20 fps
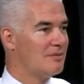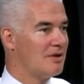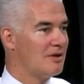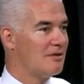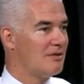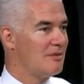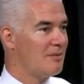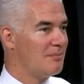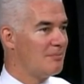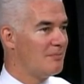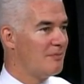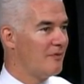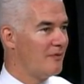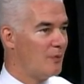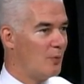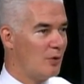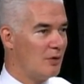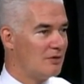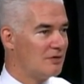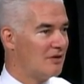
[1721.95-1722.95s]
you know,
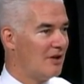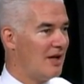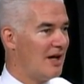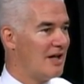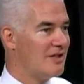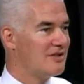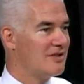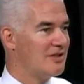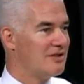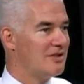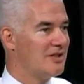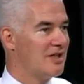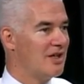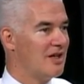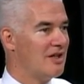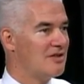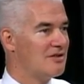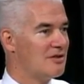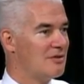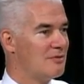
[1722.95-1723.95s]
the world-class
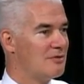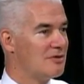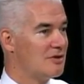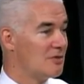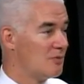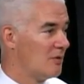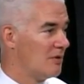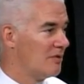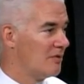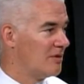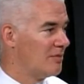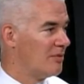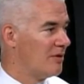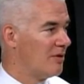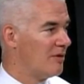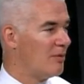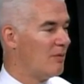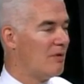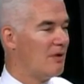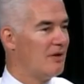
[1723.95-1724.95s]
education, which is what we
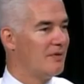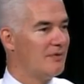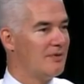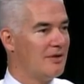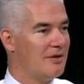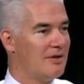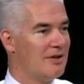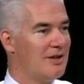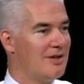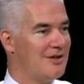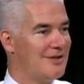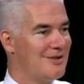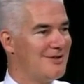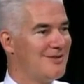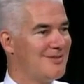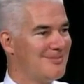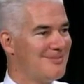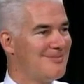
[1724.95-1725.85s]
both want for right. our kids.